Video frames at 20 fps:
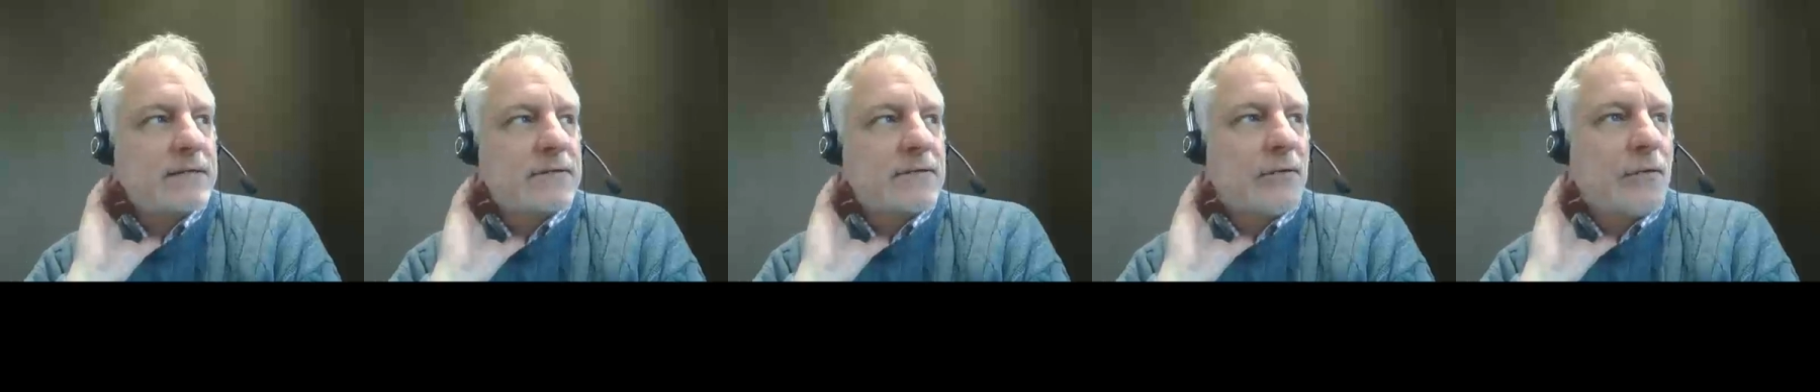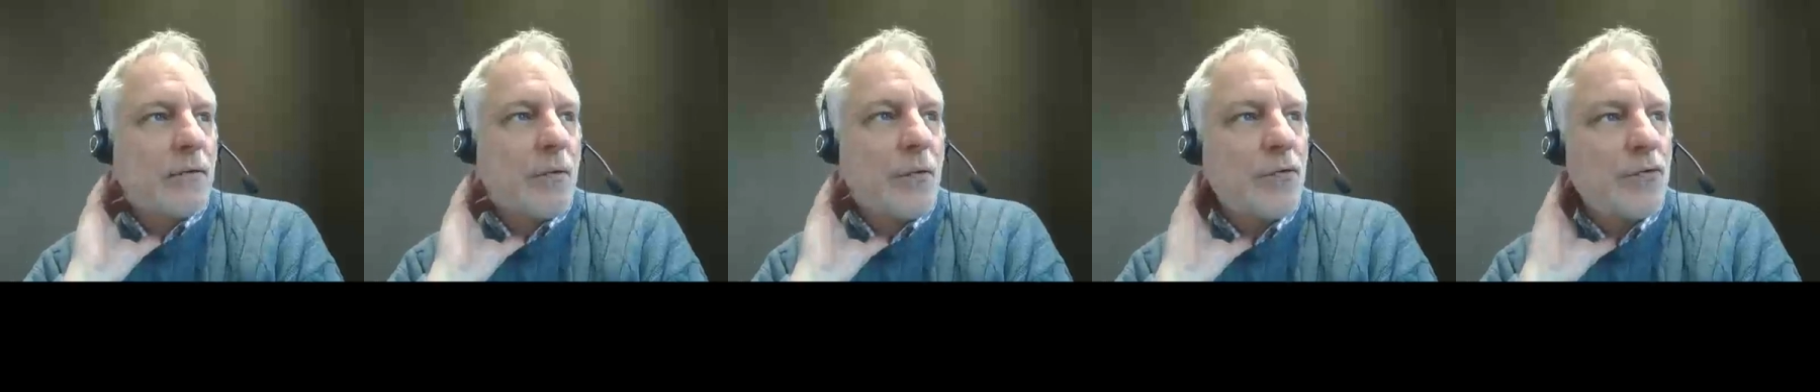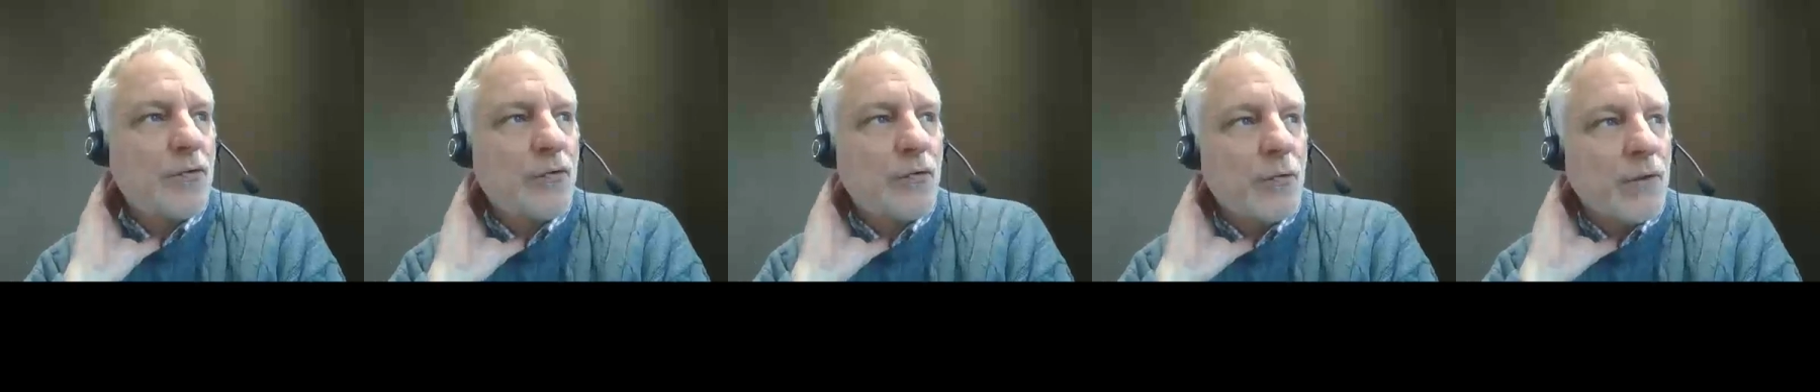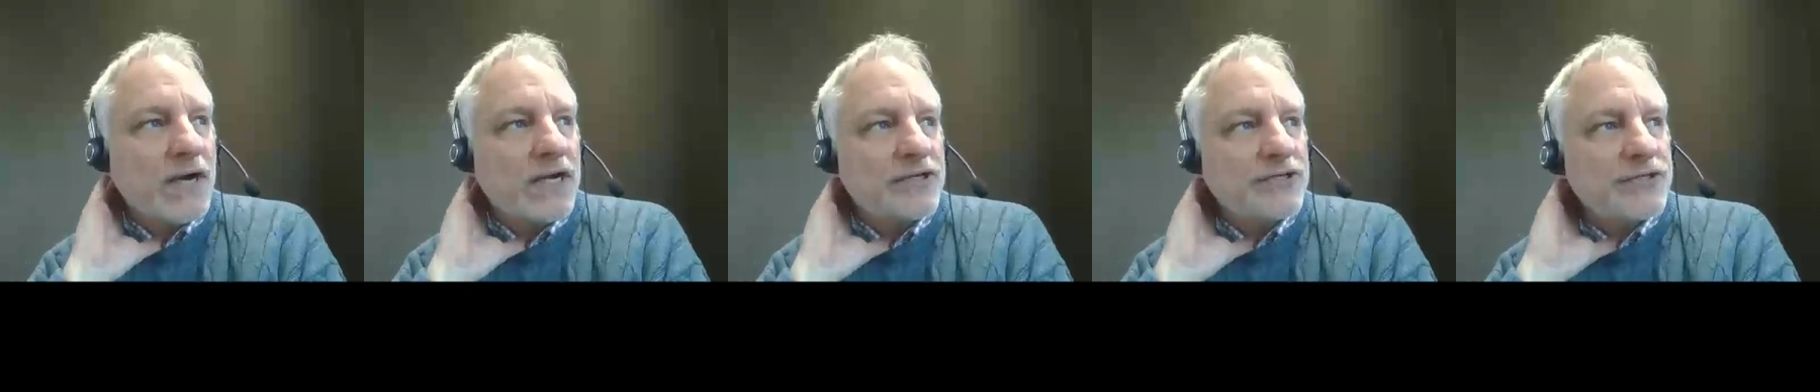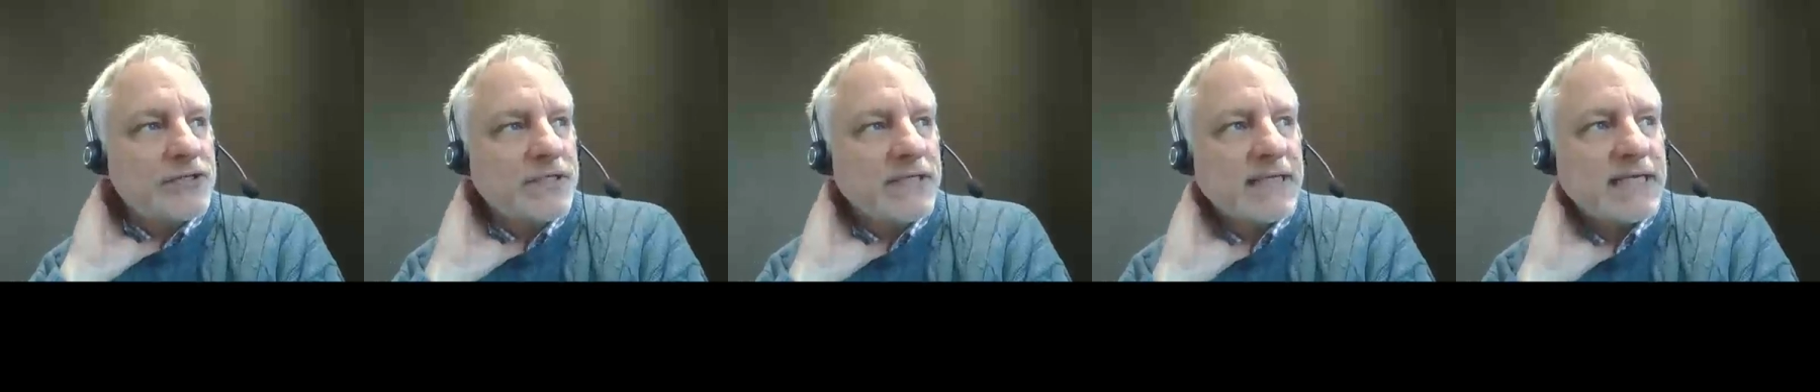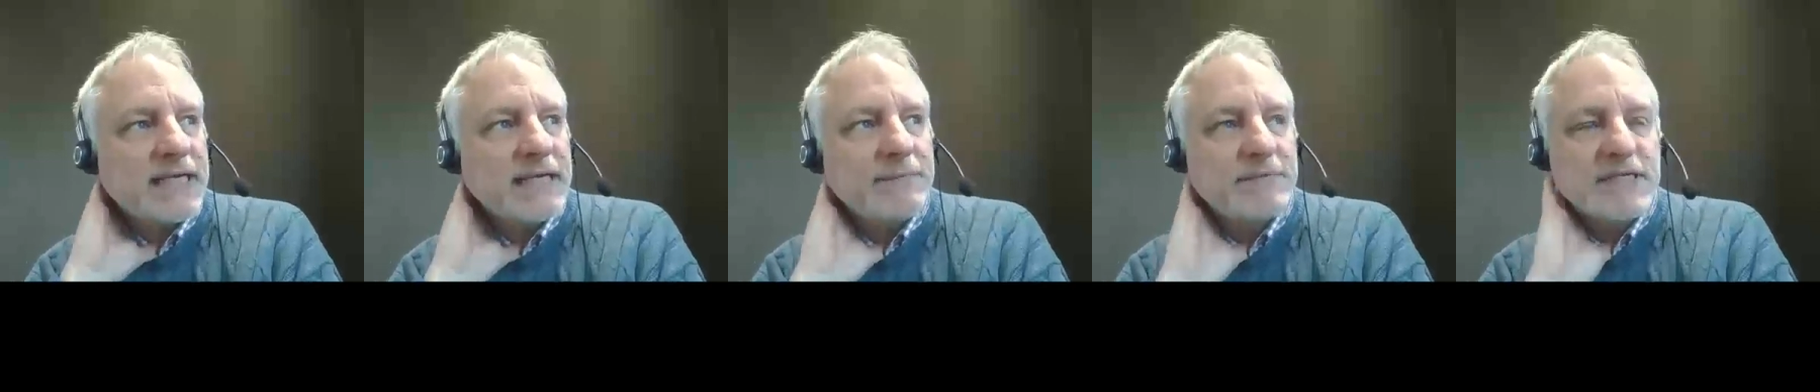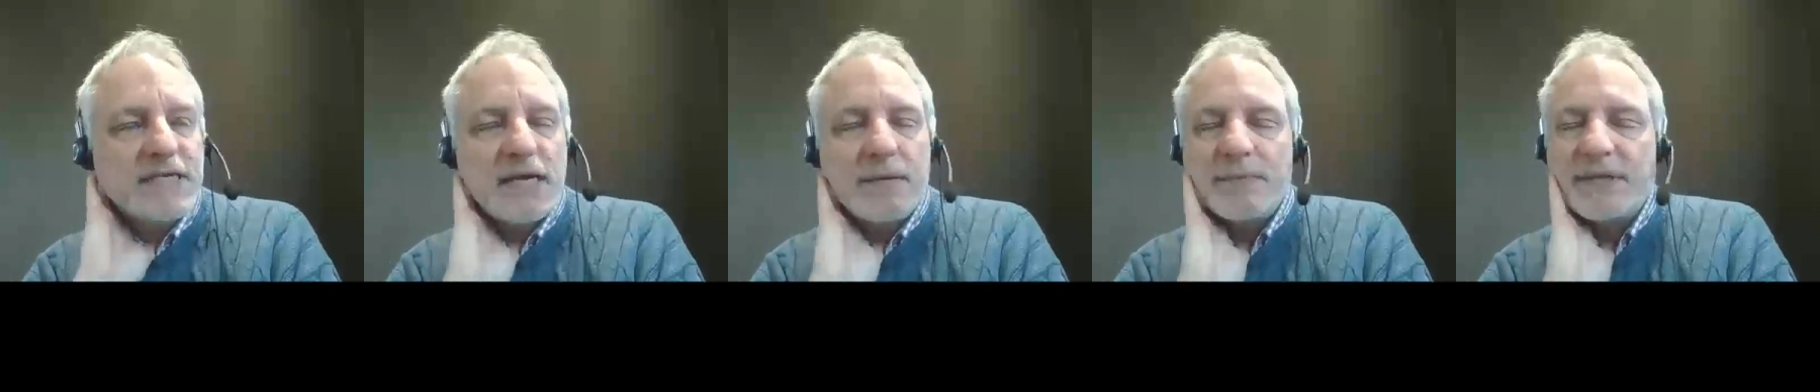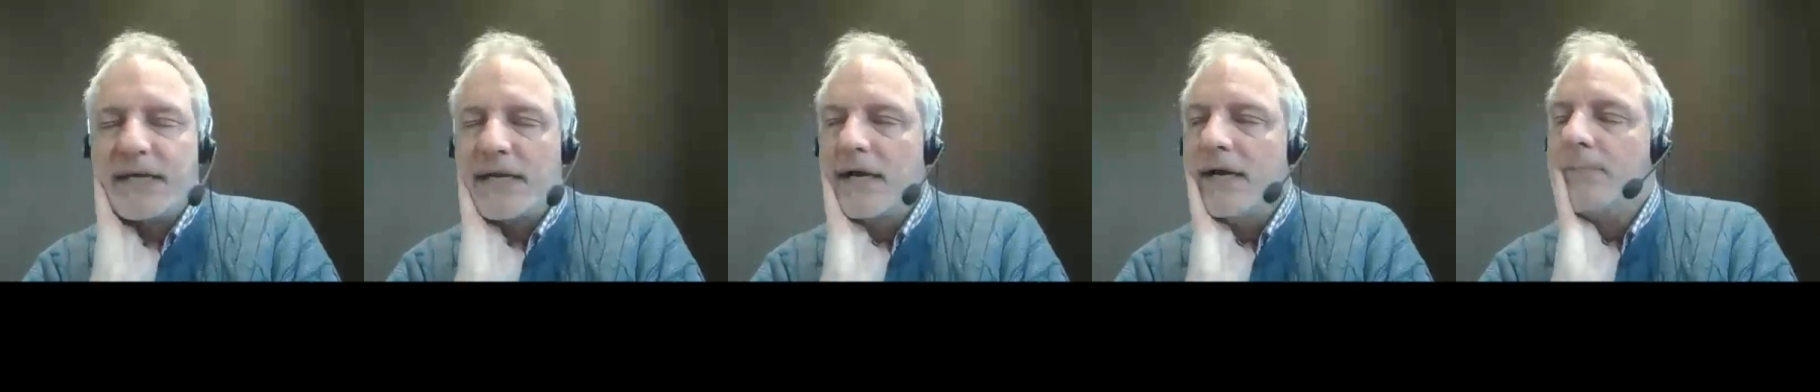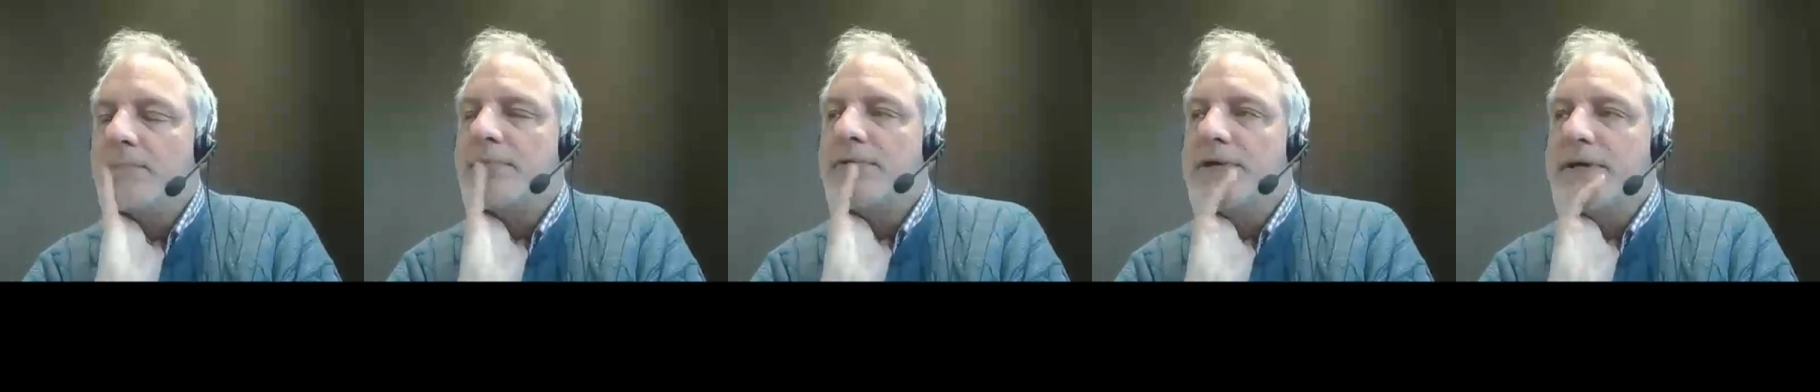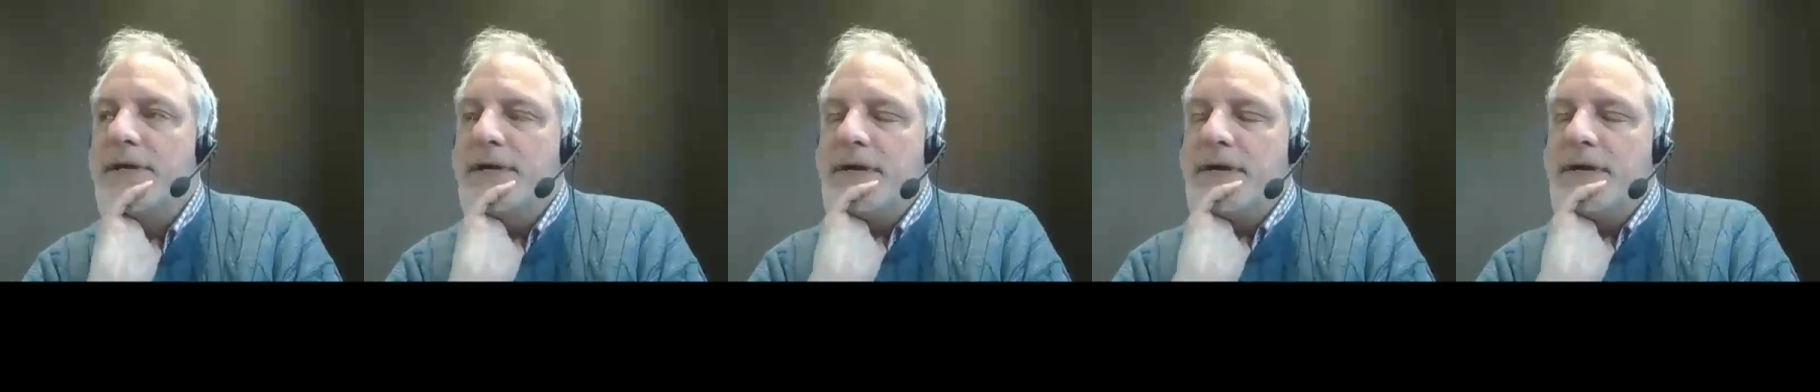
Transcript: the whole question that keeps coming up